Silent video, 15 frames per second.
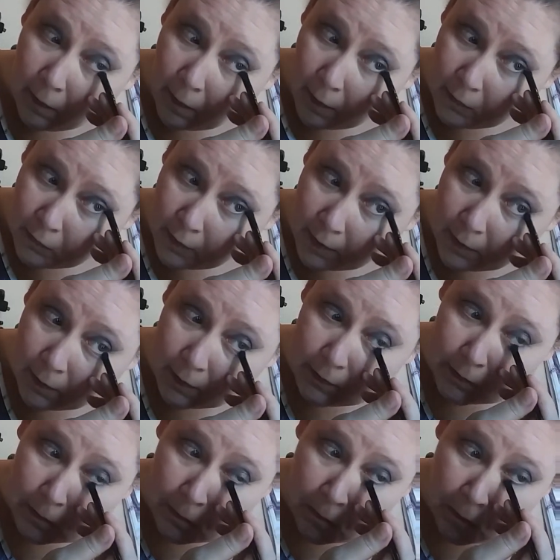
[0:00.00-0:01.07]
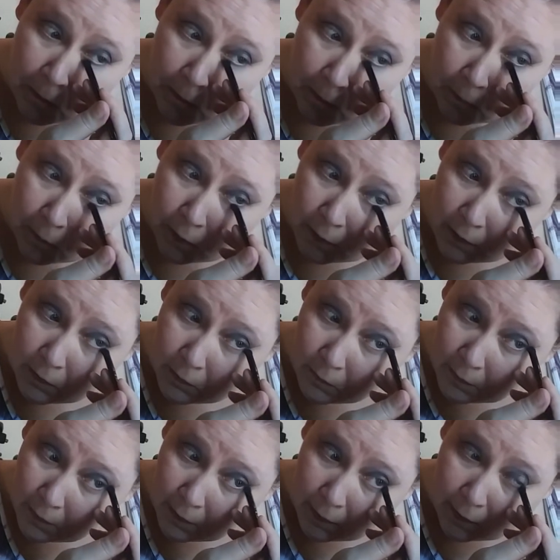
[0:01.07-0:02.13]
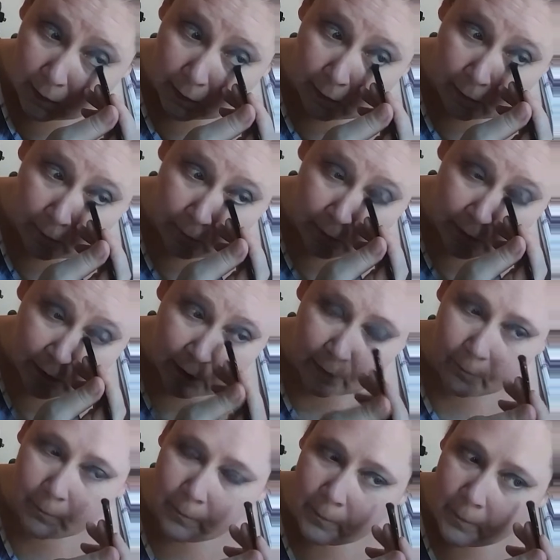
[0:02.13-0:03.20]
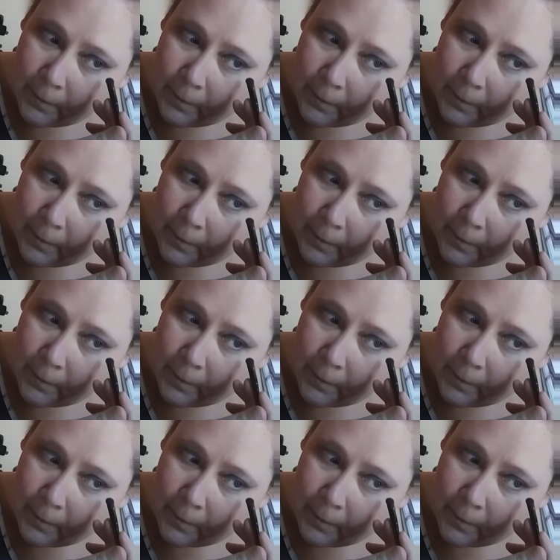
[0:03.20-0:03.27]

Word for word: I try not to, but I do it every time.